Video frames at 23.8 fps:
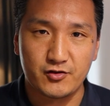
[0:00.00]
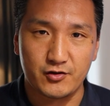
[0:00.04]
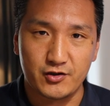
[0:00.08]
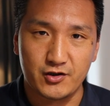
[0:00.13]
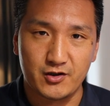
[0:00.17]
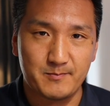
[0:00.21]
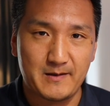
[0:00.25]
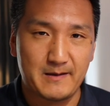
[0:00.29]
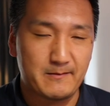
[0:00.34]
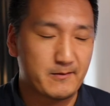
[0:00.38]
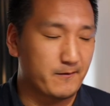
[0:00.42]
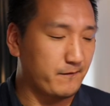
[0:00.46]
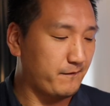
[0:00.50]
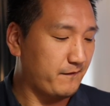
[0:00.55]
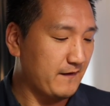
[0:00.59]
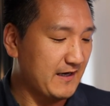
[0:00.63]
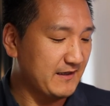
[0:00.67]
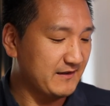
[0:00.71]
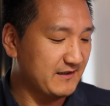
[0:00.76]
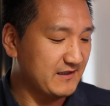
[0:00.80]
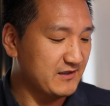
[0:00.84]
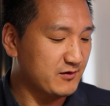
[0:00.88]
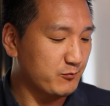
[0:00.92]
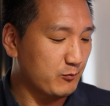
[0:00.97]
You're going to be able to
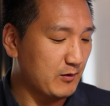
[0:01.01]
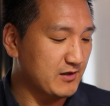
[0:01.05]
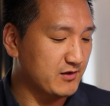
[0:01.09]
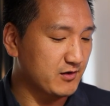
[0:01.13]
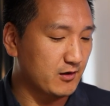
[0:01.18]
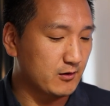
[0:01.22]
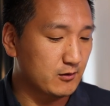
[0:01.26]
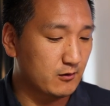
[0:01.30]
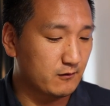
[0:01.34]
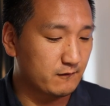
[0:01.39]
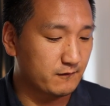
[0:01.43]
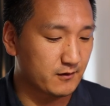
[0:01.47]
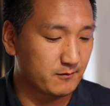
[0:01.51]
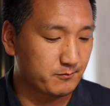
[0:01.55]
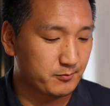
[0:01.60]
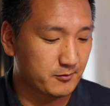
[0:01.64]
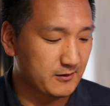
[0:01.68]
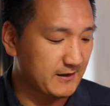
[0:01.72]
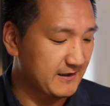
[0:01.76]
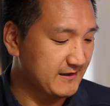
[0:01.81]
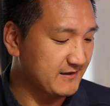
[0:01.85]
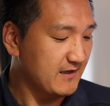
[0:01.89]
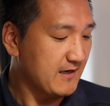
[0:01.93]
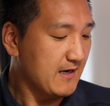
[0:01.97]
find these wines all over the
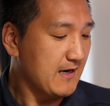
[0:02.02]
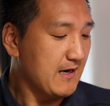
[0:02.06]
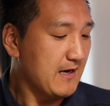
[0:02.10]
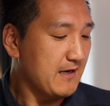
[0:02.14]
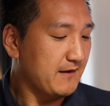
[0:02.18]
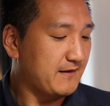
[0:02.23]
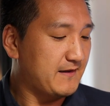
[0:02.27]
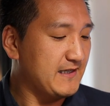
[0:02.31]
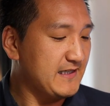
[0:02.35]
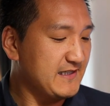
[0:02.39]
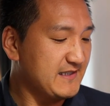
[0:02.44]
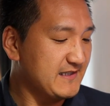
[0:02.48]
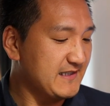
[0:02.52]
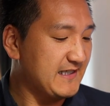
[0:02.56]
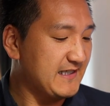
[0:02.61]
place. This